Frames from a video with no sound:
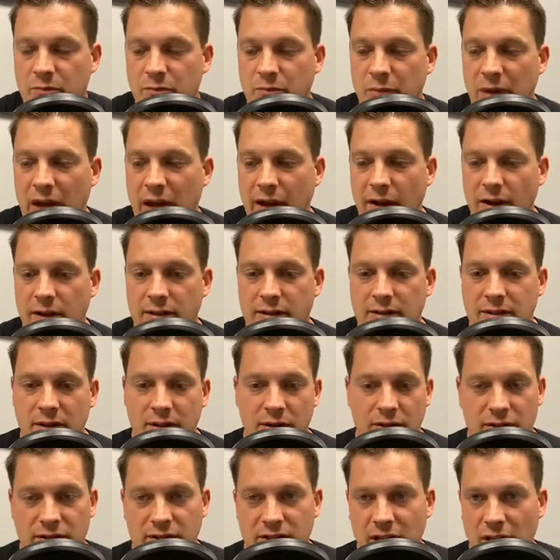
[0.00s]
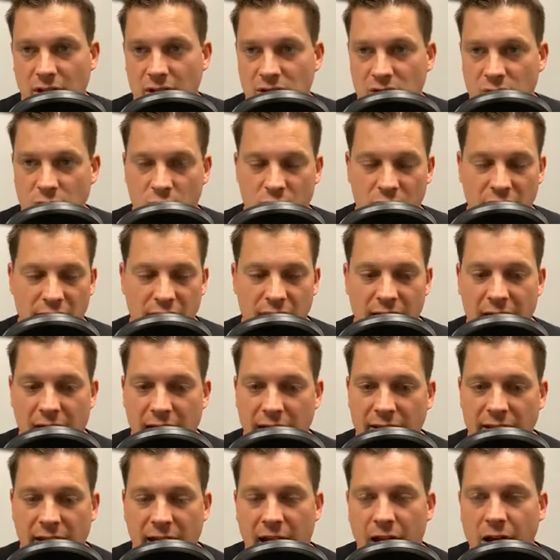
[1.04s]
Or sellers want to get out of
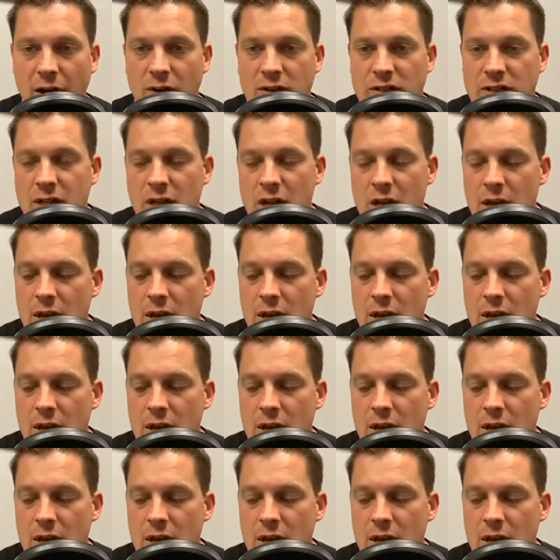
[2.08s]
the house.